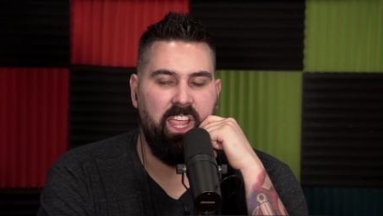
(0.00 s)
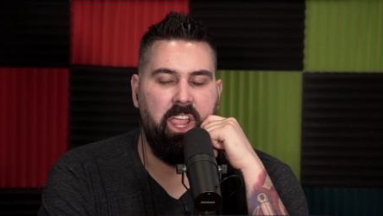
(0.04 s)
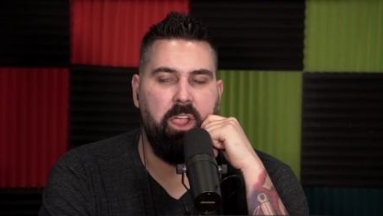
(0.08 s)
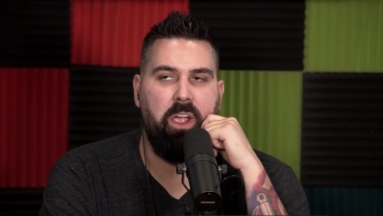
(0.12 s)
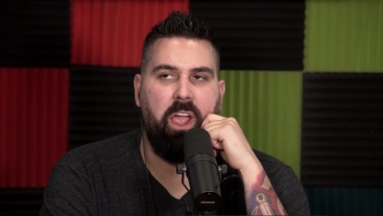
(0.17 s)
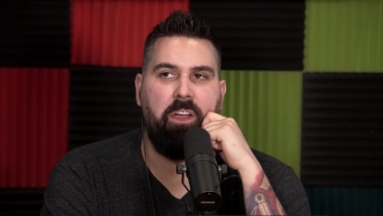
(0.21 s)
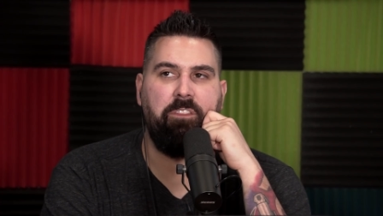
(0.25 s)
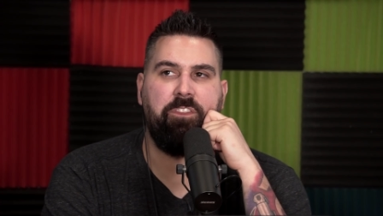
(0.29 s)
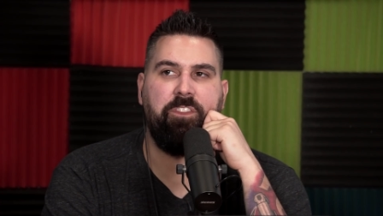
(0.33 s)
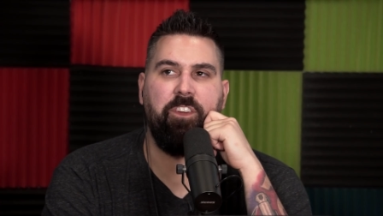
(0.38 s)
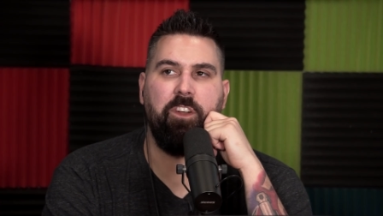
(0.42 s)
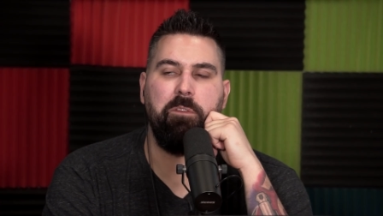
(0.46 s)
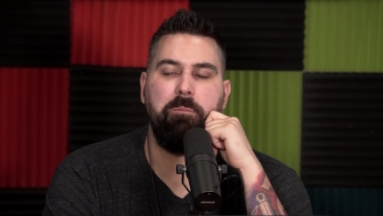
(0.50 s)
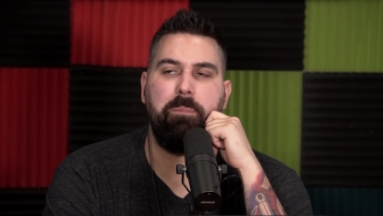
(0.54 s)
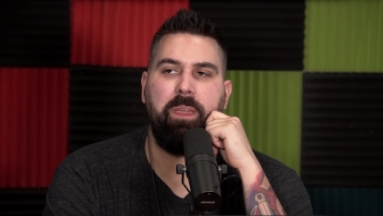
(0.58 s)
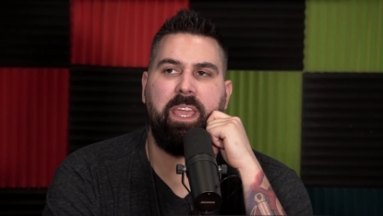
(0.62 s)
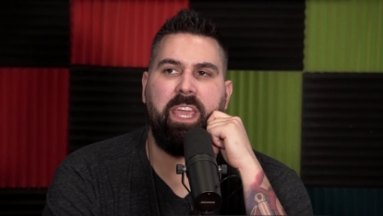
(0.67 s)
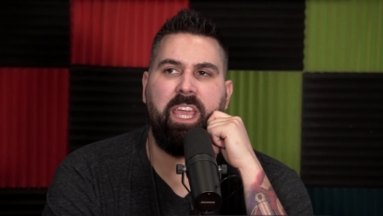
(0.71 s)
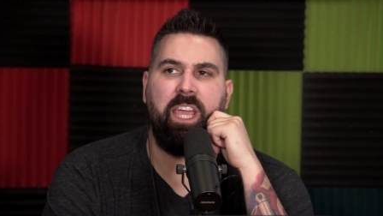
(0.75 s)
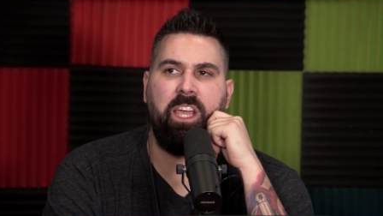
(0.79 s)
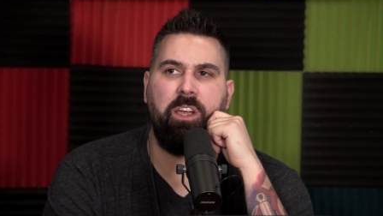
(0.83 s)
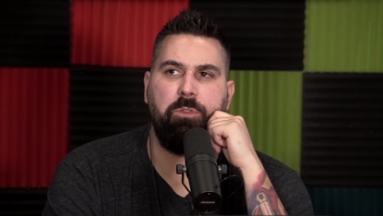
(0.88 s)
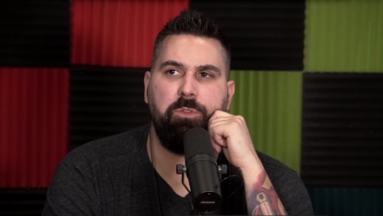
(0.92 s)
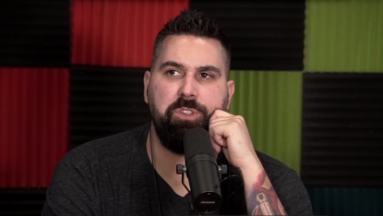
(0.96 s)
this is really for
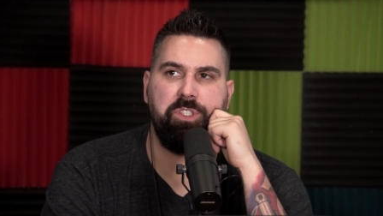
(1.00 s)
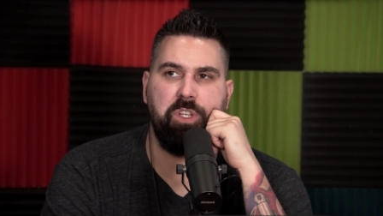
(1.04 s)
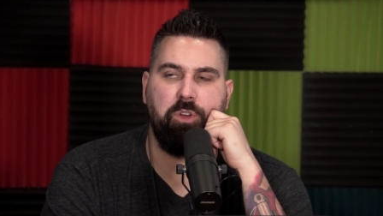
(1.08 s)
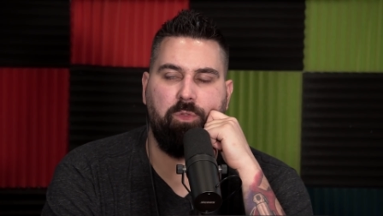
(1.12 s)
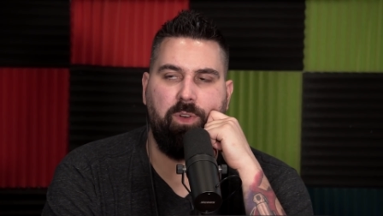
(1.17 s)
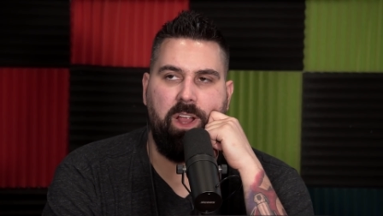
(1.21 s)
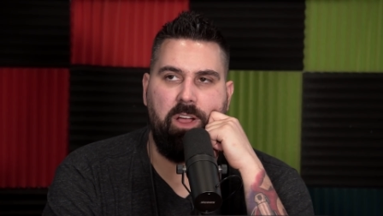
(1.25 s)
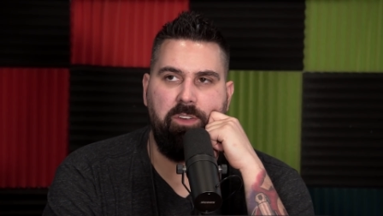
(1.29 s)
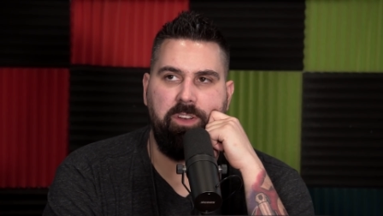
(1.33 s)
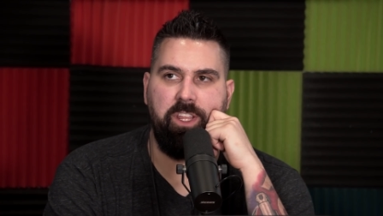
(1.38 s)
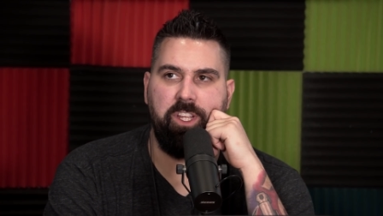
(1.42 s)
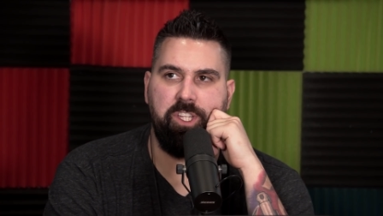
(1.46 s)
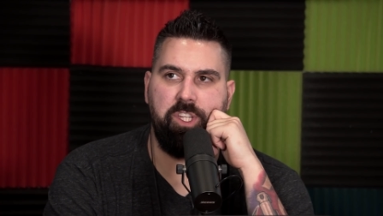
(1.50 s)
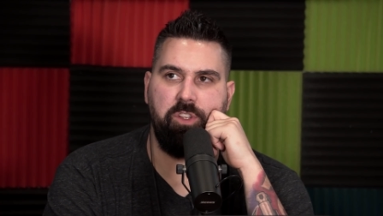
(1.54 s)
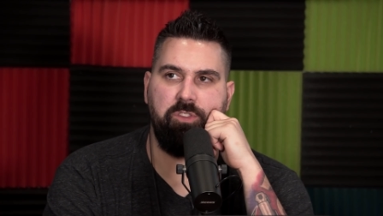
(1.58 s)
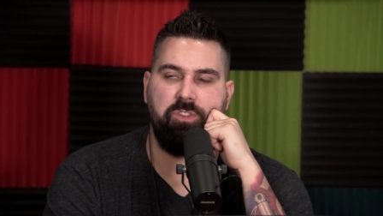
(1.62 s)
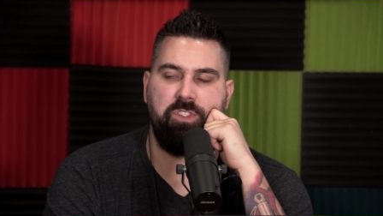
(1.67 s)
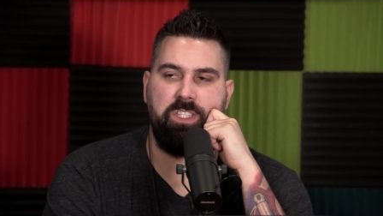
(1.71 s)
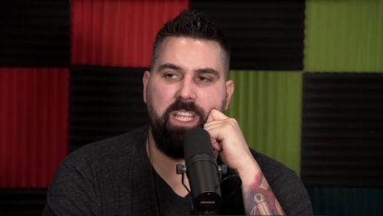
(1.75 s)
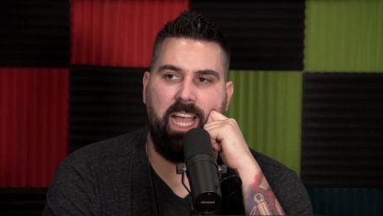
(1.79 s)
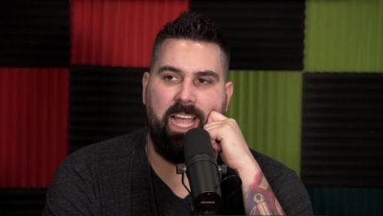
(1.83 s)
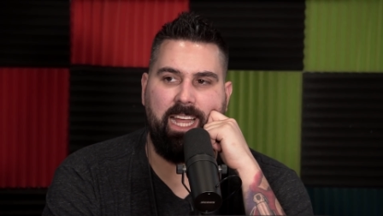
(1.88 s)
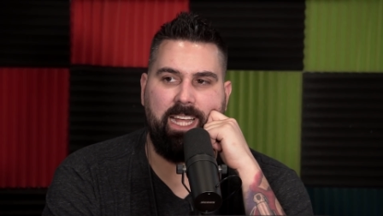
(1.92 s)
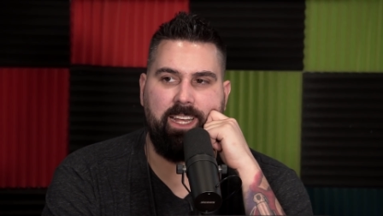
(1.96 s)
me, it was around
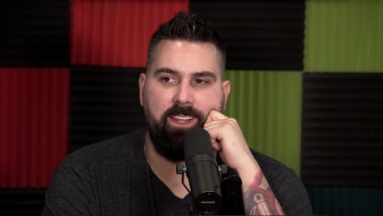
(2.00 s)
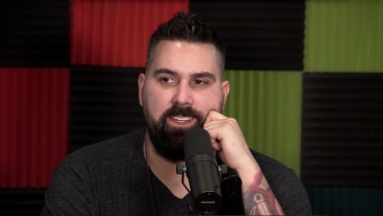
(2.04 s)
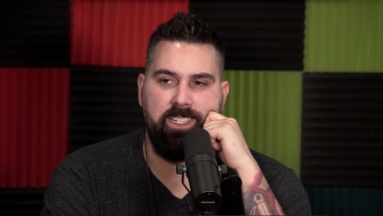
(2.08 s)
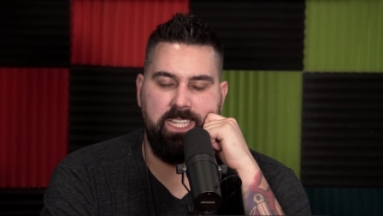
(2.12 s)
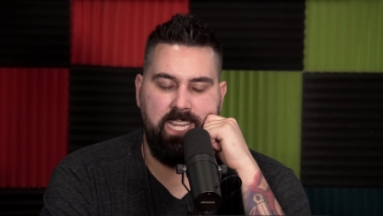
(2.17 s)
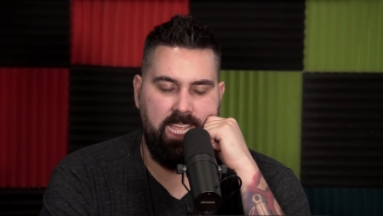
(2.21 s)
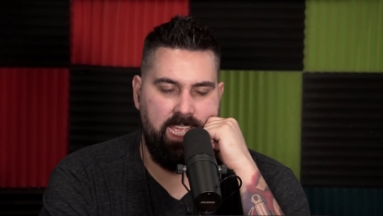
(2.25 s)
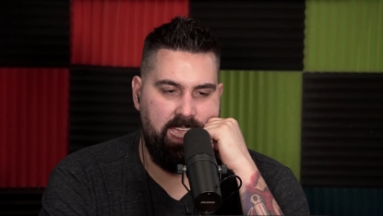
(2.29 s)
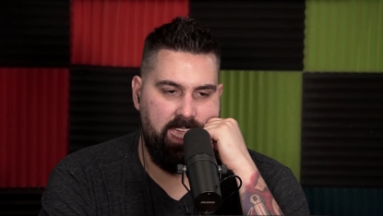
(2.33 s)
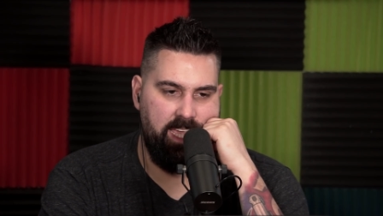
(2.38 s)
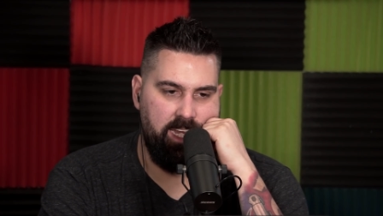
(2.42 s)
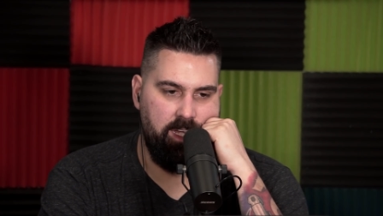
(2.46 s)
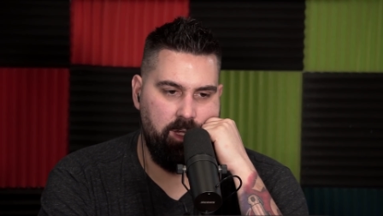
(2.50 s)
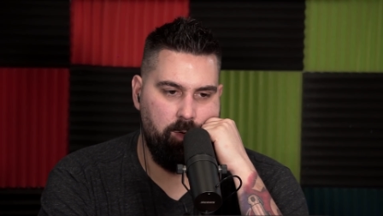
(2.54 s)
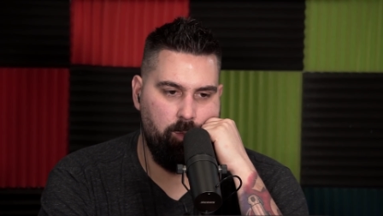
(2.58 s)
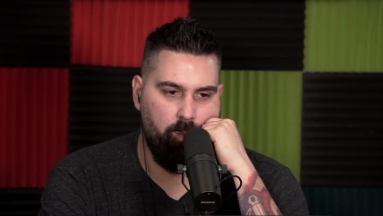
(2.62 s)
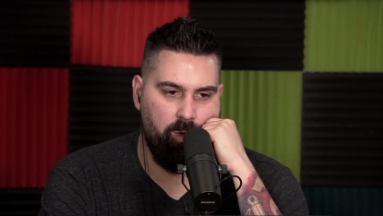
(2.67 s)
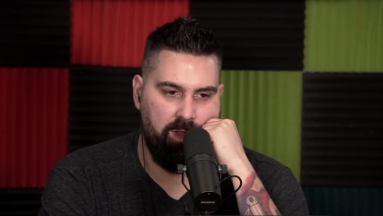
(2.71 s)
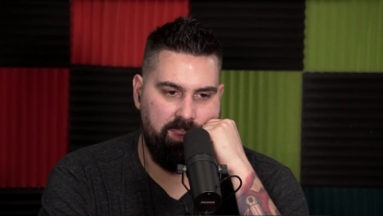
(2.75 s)
issues 9 and 10